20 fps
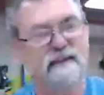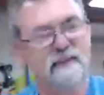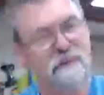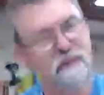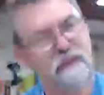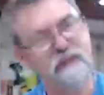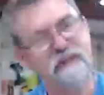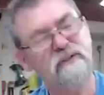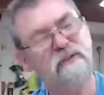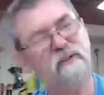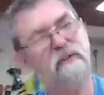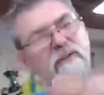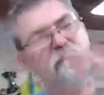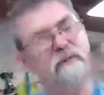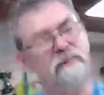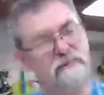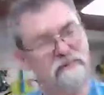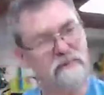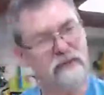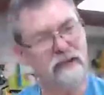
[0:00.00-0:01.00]
So we're going to turn it
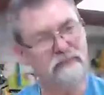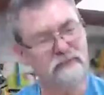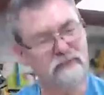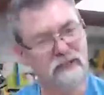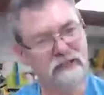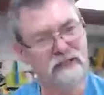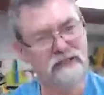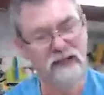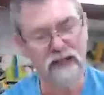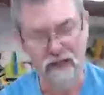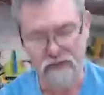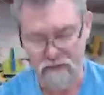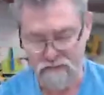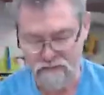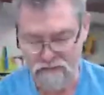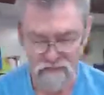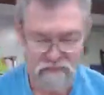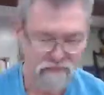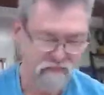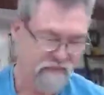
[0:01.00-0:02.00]
upside
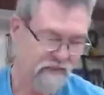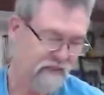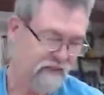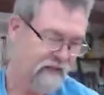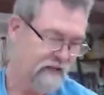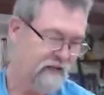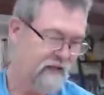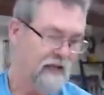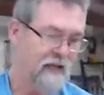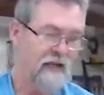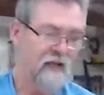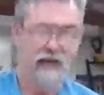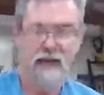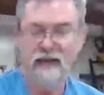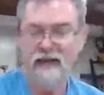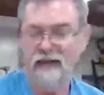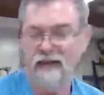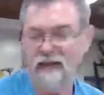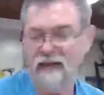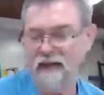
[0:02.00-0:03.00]
down,
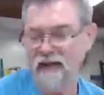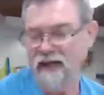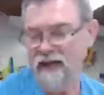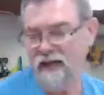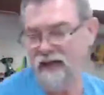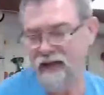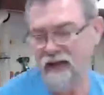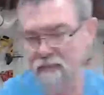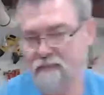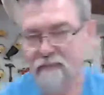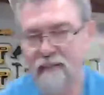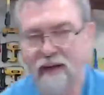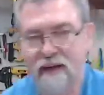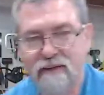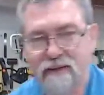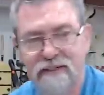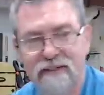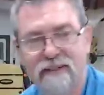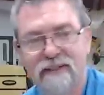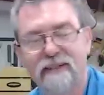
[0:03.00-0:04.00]

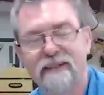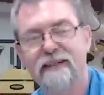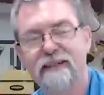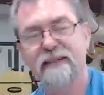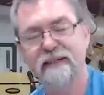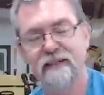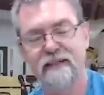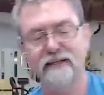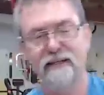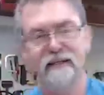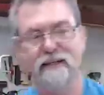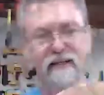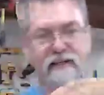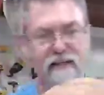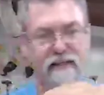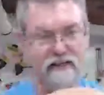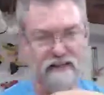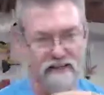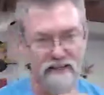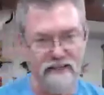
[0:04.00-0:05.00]
unmount
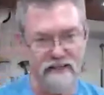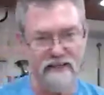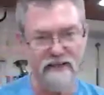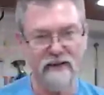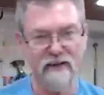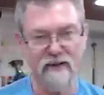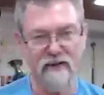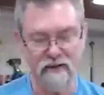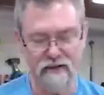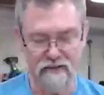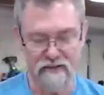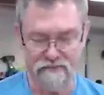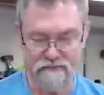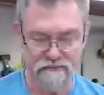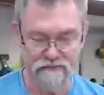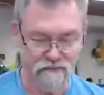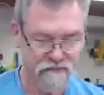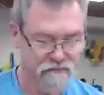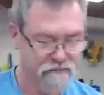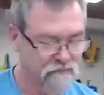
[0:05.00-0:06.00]
this guy on
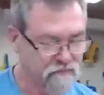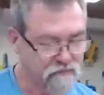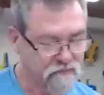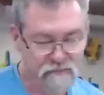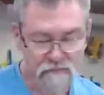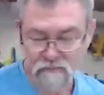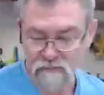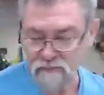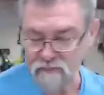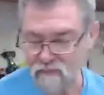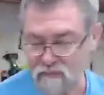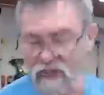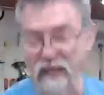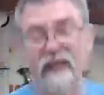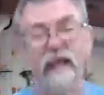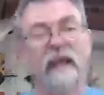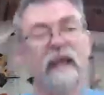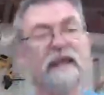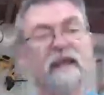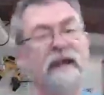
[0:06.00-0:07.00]
it.
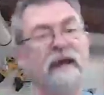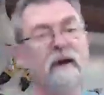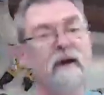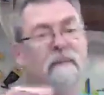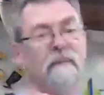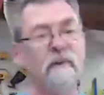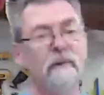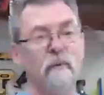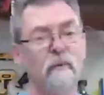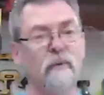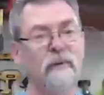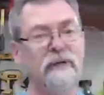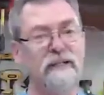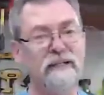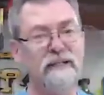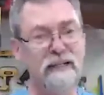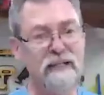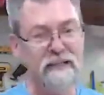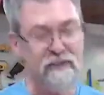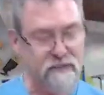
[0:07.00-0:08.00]
Now, we
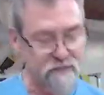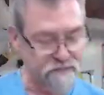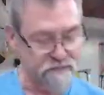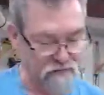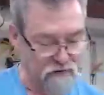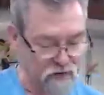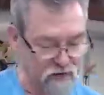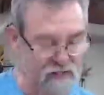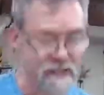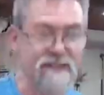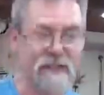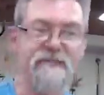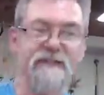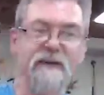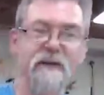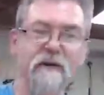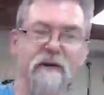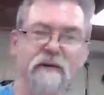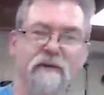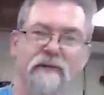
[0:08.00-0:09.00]
need to find the
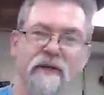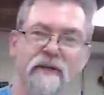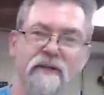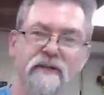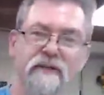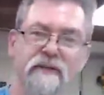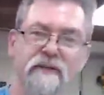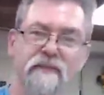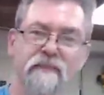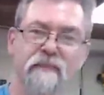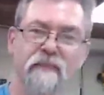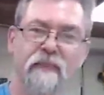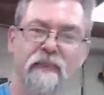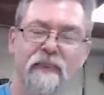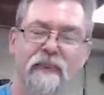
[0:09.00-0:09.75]
center of this.